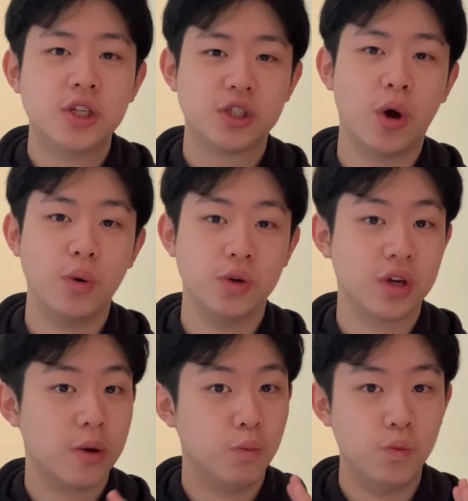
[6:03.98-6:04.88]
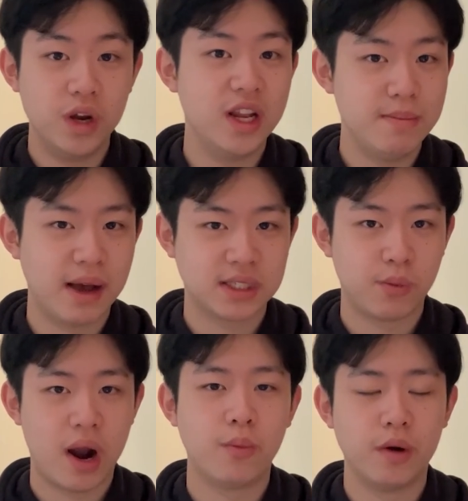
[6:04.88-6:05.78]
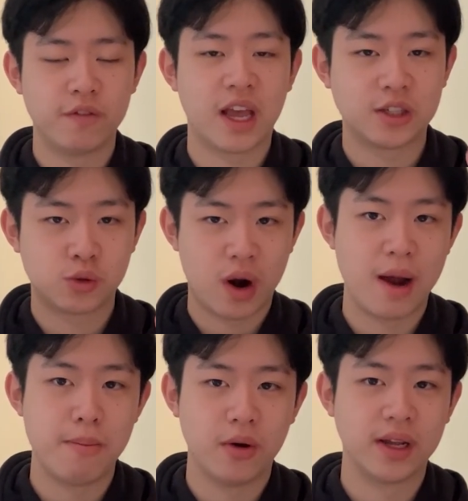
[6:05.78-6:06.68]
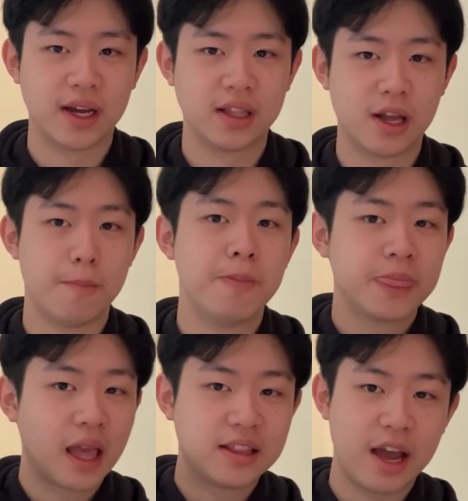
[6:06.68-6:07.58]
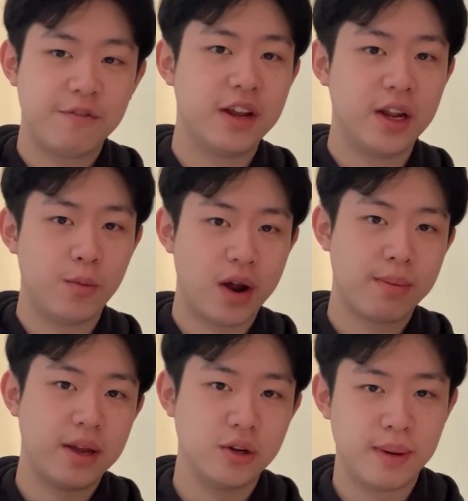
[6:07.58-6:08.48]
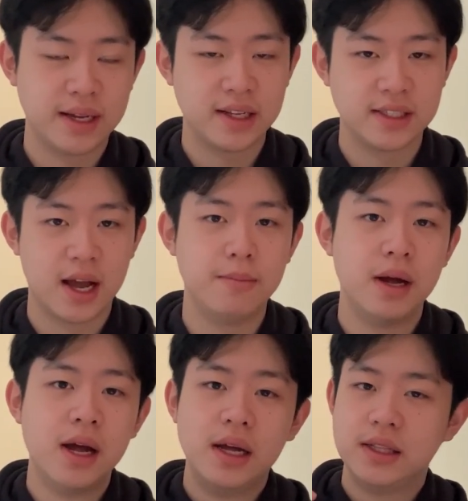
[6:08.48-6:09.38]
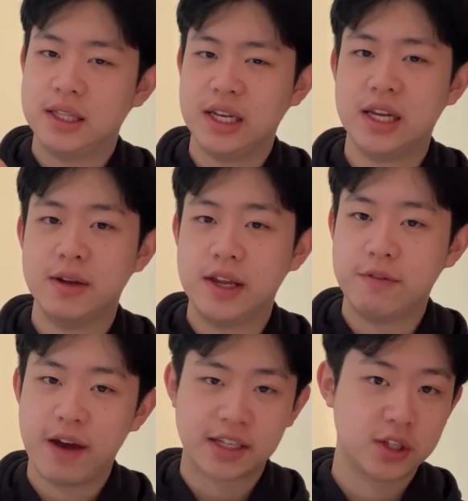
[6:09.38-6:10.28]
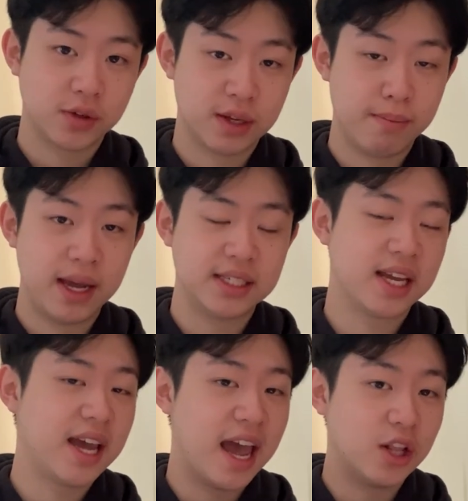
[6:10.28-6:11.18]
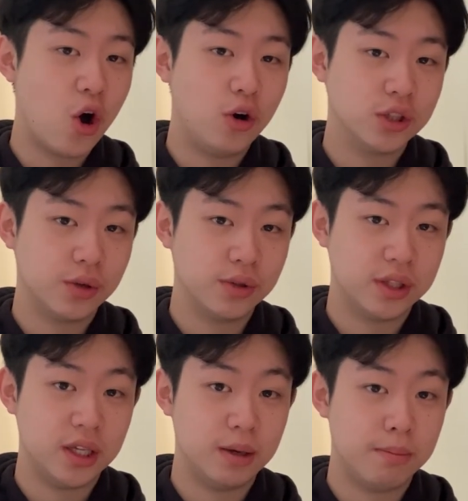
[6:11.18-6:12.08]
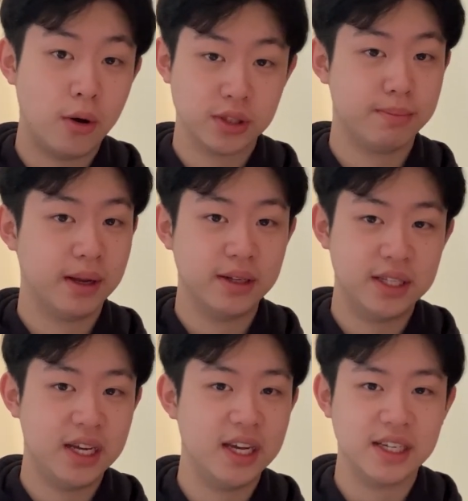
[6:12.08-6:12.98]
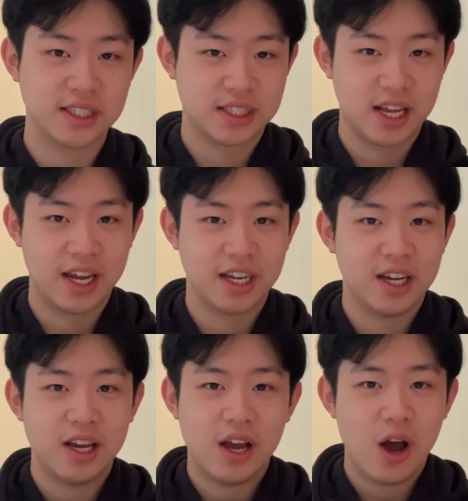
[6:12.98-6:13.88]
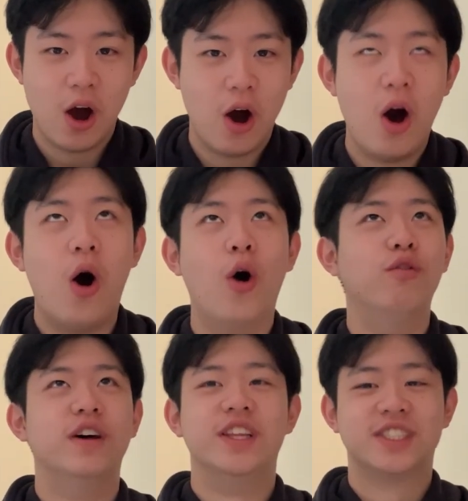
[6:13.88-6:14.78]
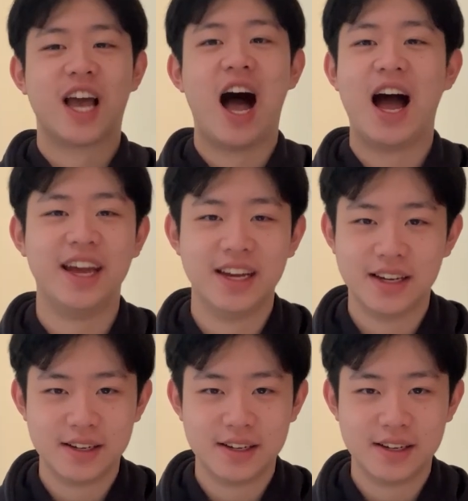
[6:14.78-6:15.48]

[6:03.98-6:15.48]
So you can really mess around with that try burning Gundam. Definitely recommend you to pick this up. The effects looks amazing and also the posability is like over the sky.